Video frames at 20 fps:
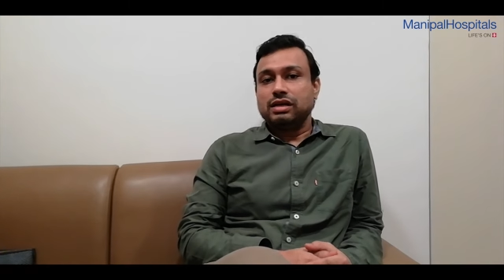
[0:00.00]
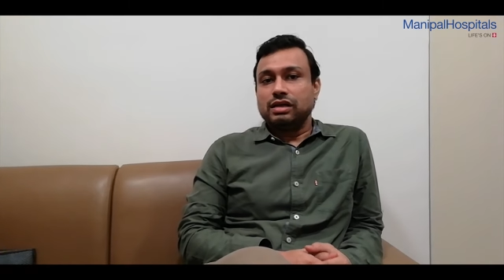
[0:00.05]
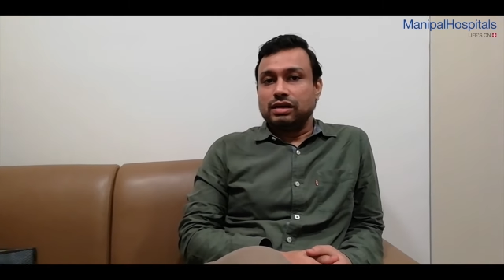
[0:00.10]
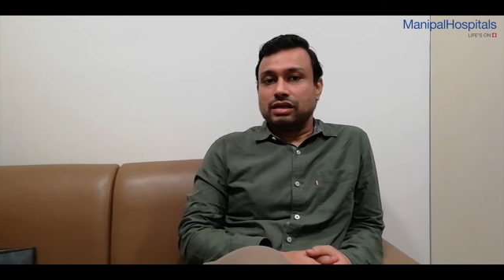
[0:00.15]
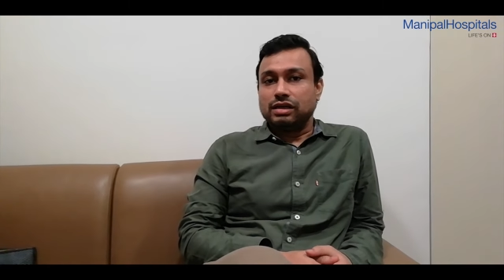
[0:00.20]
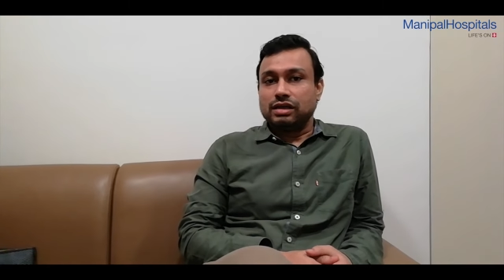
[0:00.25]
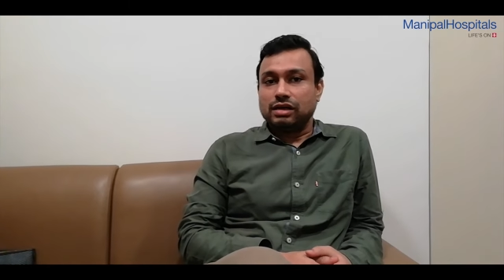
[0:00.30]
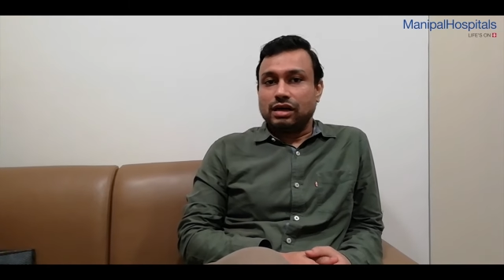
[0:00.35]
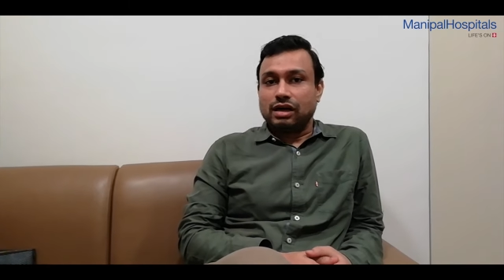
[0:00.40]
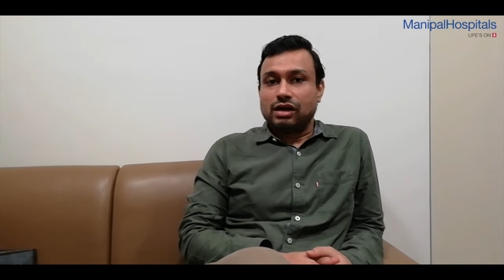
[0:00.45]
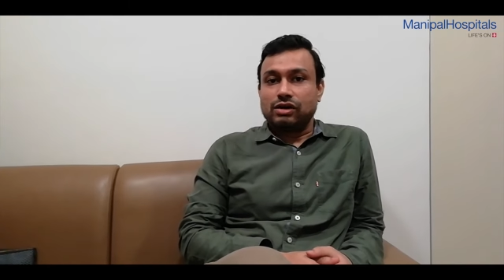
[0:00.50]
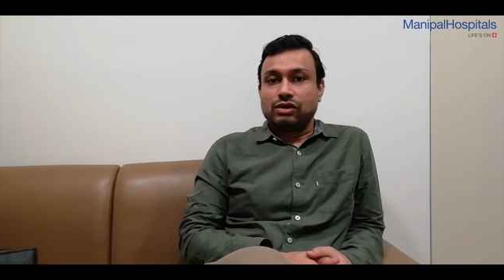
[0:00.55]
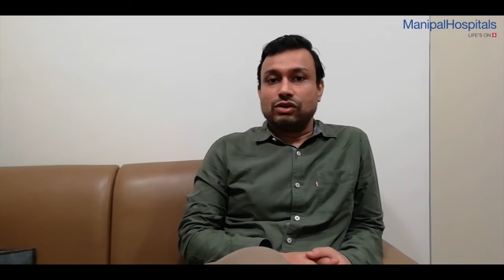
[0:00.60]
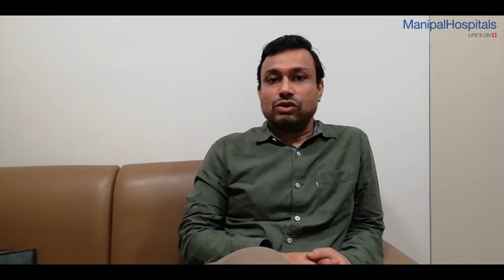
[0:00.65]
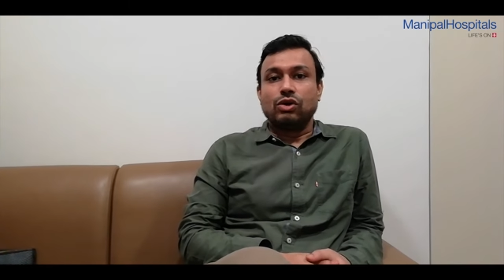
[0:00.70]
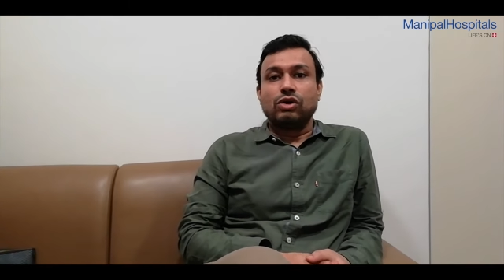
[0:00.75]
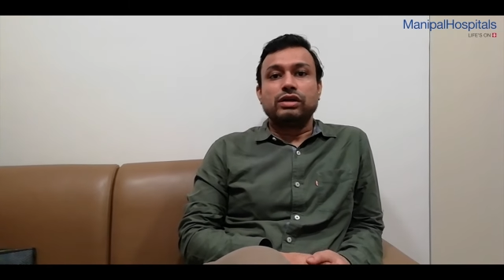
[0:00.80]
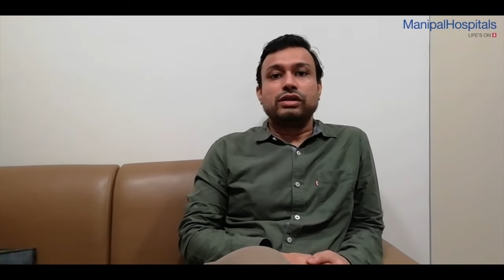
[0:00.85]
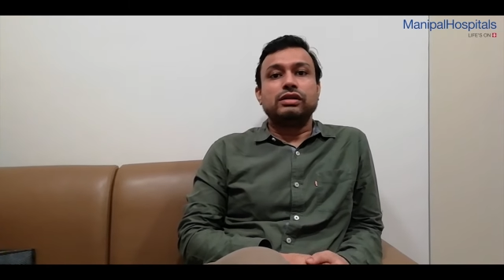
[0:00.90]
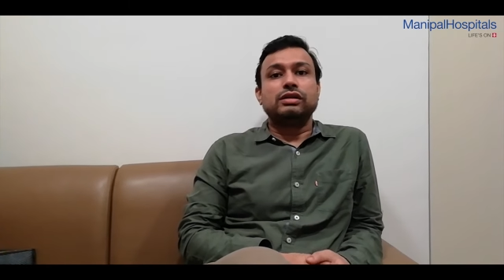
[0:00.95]
uh, our
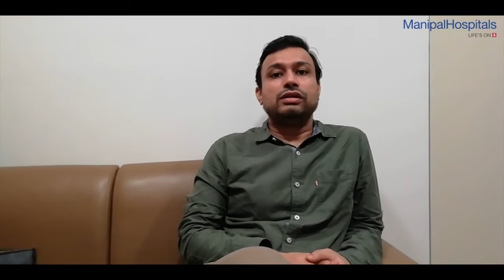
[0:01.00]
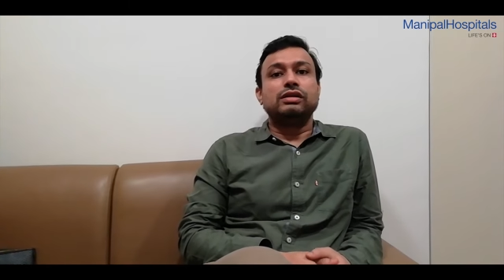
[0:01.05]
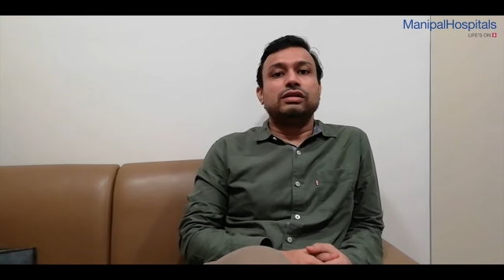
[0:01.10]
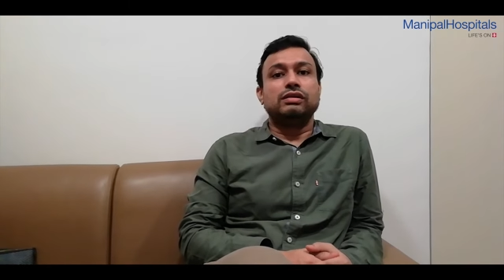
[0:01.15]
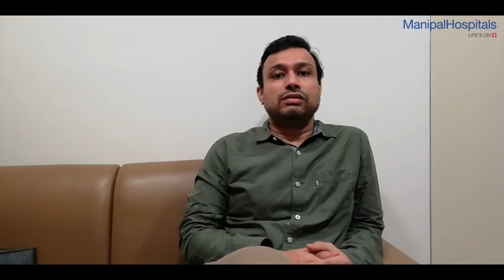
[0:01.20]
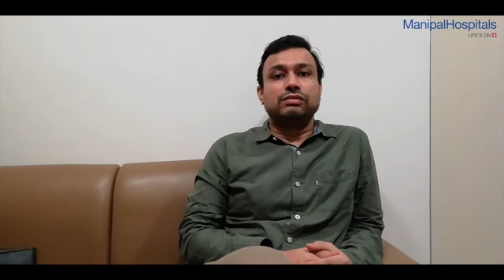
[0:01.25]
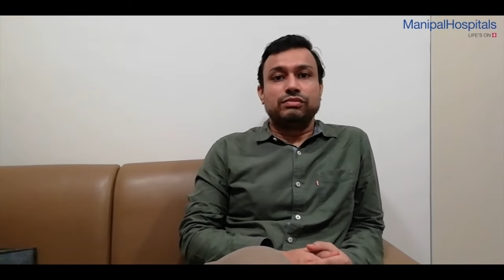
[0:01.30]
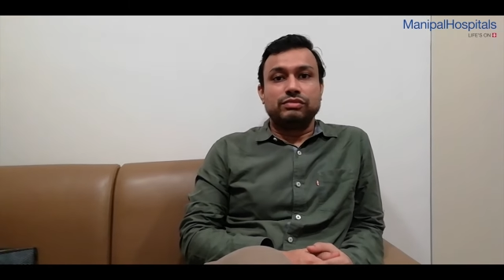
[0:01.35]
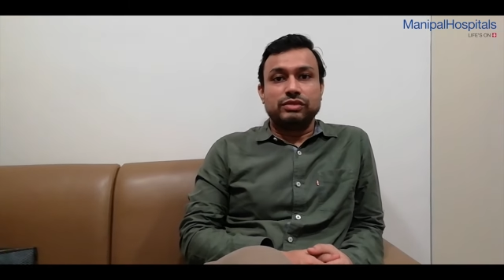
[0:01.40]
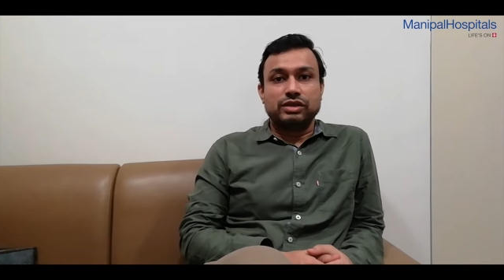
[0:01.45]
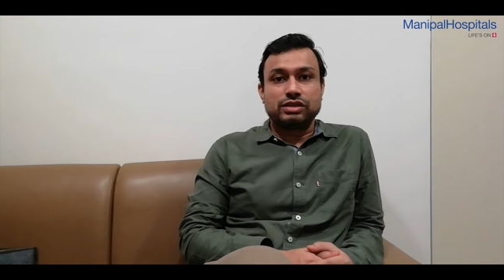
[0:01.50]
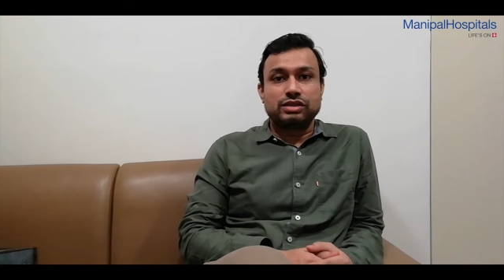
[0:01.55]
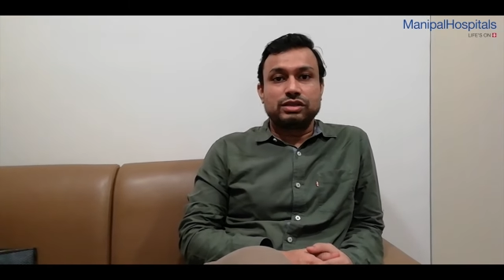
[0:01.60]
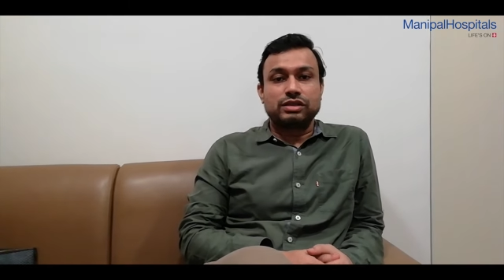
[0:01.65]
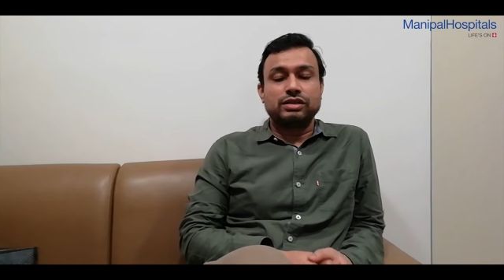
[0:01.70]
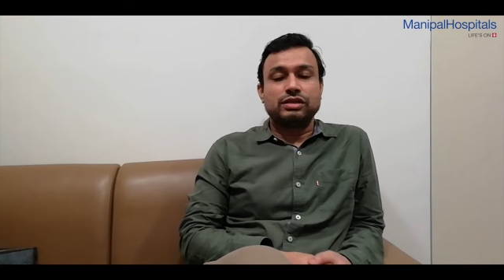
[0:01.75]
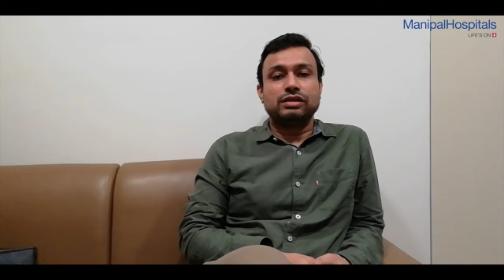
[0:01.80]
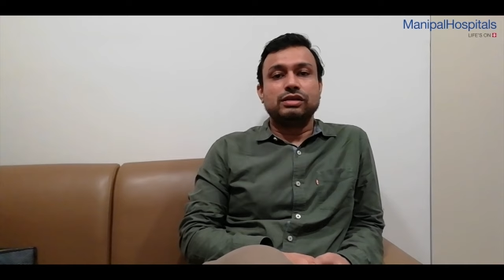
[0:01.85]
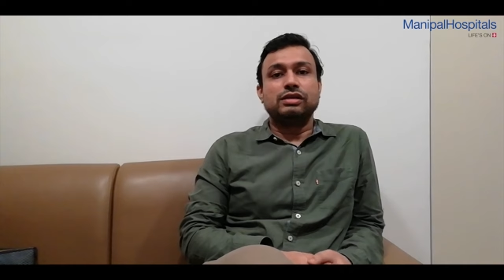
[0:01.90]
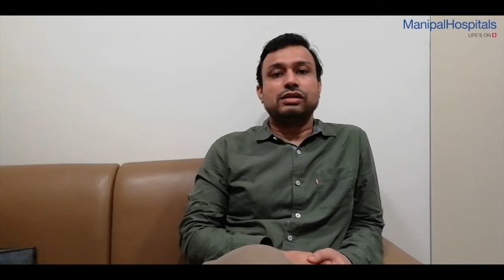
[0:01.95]
daughter
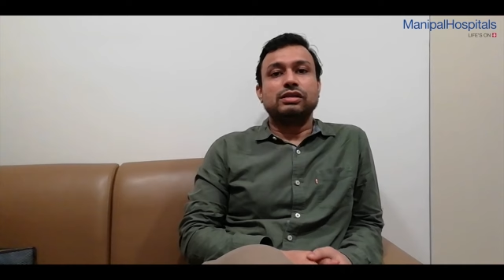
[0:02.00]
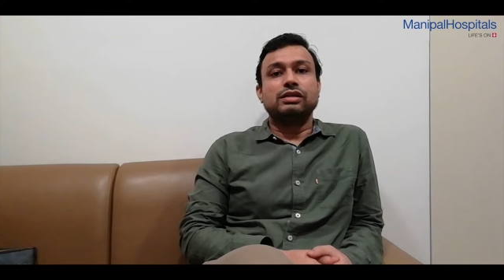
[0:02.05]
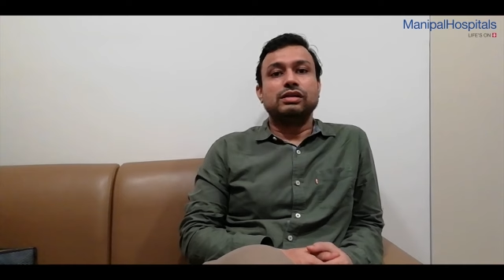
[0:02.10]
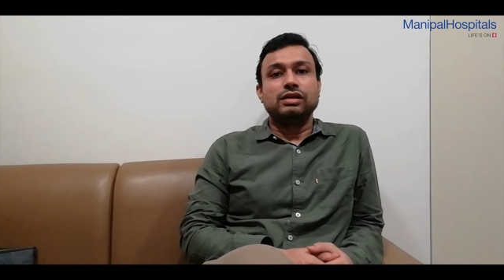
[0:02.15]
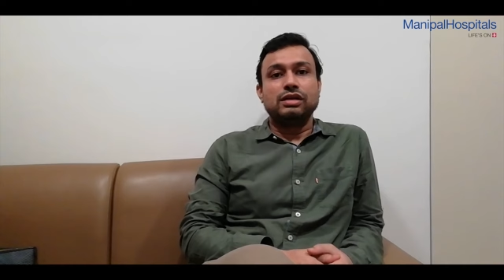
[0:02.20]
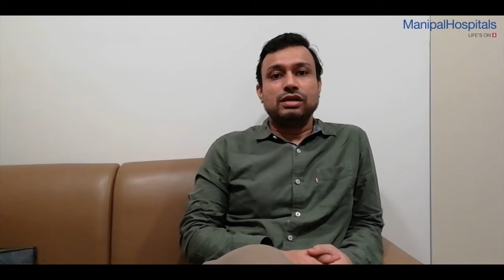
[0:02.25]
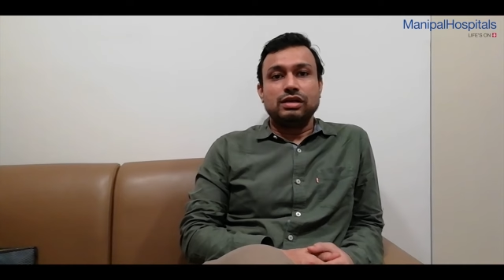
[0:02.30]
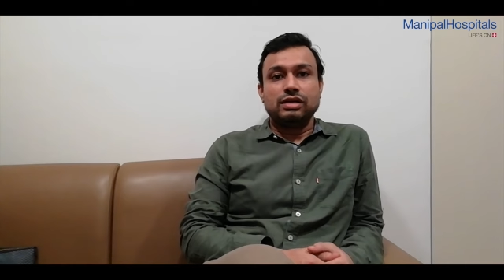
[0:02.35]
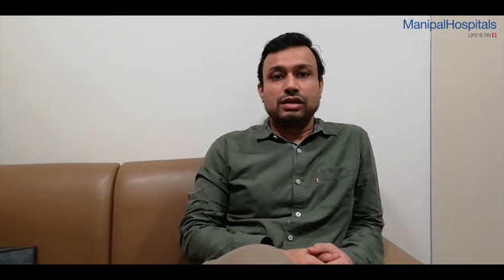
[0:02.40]
missed her,